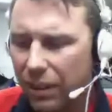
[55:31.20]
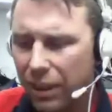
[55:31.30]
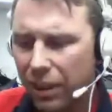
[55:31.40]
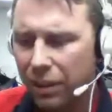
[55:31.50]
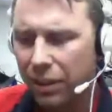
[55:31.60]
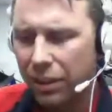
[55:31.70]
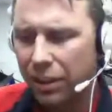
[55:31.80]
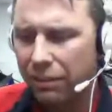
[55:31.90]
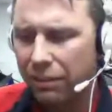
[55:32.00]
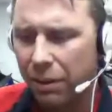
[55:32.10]
yeah,
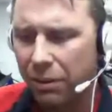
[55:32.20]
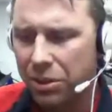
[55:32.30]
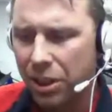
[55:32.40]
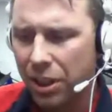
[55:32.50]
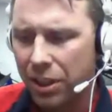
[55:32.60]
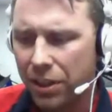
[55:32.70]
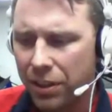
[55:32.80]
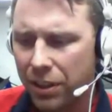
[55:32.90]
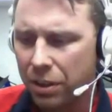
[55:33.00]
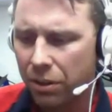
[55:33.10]
if I were to say
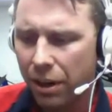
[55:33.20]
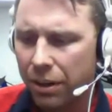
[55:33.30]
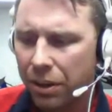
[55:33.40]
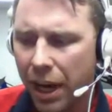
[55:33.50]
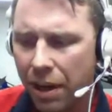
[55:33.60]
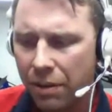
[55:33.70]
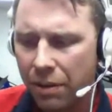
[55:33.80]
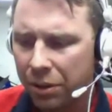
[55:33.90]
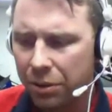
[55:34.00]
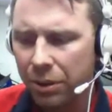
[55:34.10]
anything, go down there, have
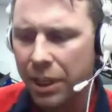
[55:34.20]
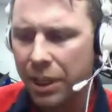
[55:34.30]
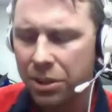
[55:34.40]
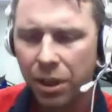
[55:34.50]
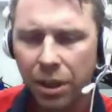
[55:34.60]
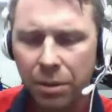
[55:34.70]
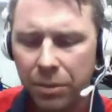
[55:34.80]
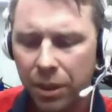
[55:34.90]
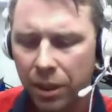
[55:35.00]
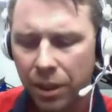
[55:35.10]
a great
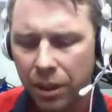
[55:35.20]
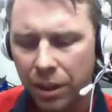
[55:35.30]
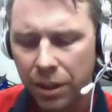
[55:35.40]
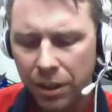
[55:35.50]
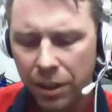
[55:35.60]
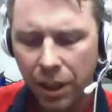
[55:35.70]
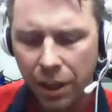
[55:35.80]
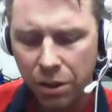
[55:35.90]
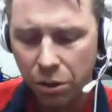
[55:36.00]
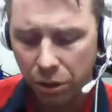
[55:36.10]
time.
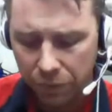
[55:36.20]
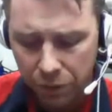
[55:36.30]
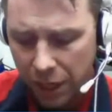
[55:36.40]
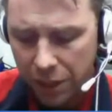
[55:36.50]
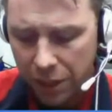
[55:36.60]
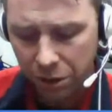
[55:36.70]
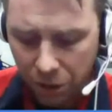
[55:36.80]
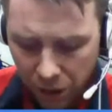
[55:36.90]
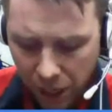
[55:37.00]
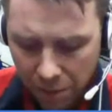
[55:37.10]
I don't know if you guys
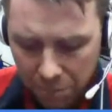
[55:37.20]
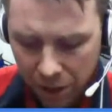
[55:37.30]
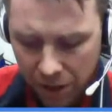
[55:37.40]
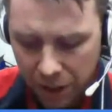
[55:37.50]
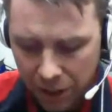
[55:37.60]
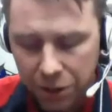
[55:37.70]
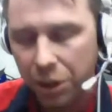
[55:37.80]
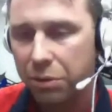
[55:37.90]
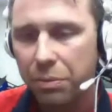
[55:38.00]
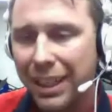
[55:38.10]
heard or not, but they
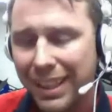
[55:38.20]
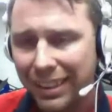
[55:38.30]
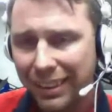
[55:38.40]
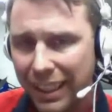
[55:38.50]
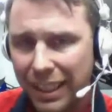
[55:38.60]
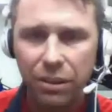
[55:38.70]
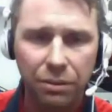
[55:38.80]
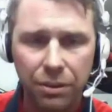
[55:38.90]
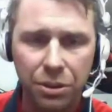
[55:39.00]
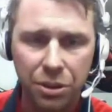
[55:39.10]
just made it illegal
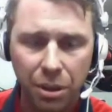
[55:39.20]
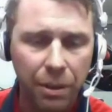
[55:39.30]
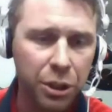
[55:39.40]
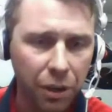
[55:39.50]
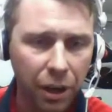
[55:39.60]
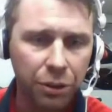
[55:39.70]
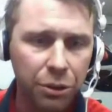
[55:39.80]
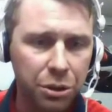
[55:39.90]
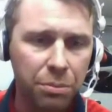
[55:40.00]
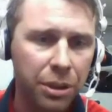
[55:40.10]
for
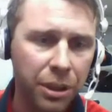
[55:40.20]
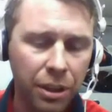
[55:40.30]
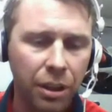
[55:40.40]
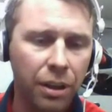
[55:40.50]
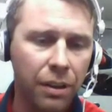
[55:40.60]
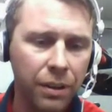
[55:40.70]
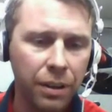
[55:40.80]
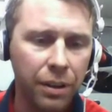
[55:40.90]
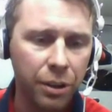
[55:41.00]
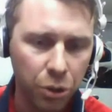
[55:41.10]
semi-trailers to be on
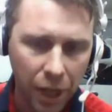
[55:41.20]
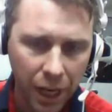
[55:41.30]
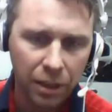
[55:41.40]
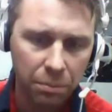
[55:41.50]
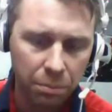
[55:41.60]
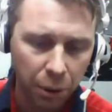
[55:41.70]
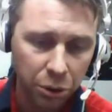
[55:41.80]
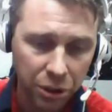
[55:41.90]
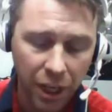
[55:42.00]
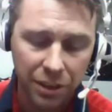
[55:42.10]
the Dragon, both
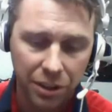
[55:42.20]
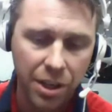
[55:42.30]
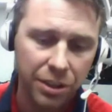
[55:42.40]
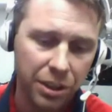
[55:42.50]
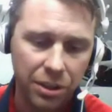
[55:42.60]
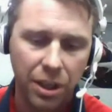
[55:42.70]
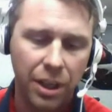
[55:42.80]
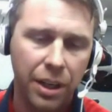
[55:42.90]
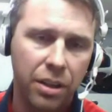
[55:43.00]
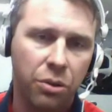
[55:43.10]
sides, the Tennessee side
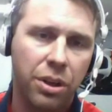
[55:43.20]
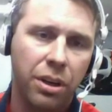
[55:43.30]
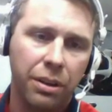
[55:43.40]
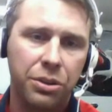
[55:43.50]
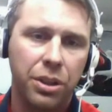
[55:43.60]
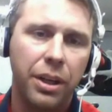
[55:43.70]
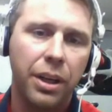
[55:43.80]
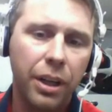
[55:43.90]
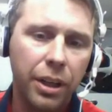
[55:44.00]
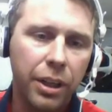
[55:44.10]
and North Carolina side.
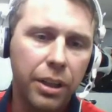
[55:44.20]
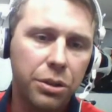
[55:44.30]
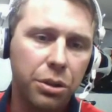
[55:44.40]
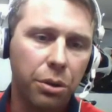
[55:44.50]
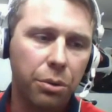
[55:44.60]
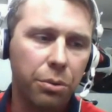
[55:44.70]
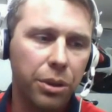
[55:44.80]
So